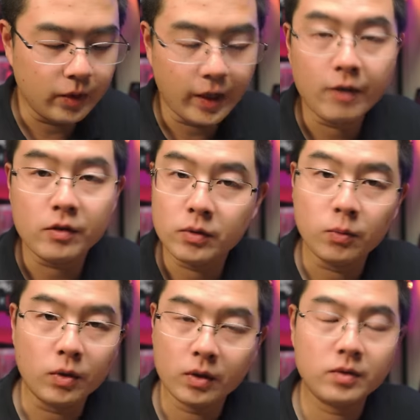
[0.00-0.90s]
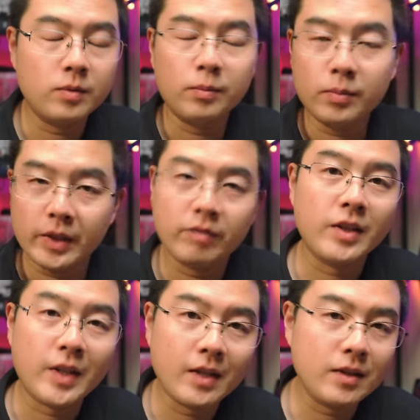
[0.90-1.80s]
the everything works pretty
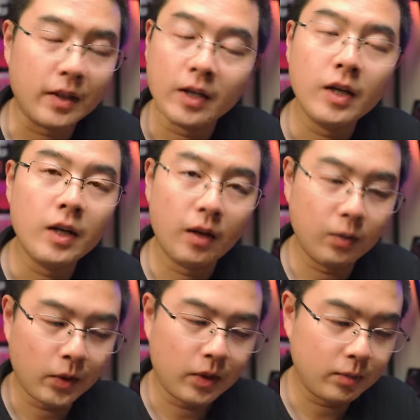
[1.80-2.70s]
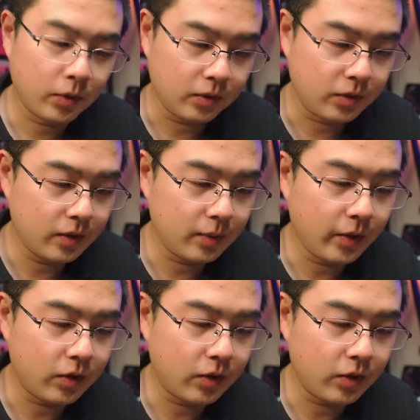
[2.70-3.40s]
fantastic on the One RS modular system.